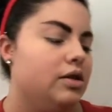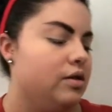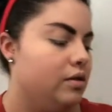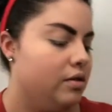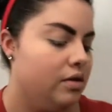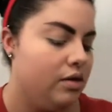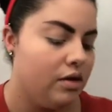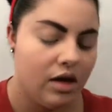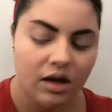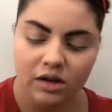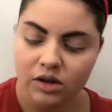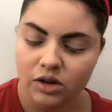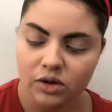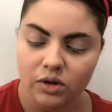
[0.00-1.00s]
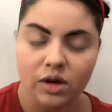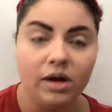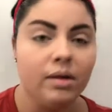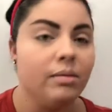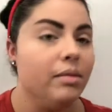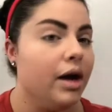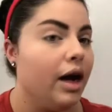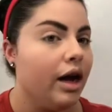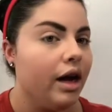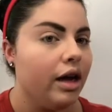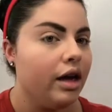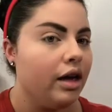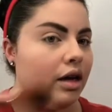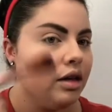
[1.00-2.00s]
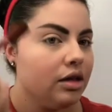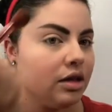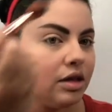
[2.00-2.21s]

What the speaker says: to contour my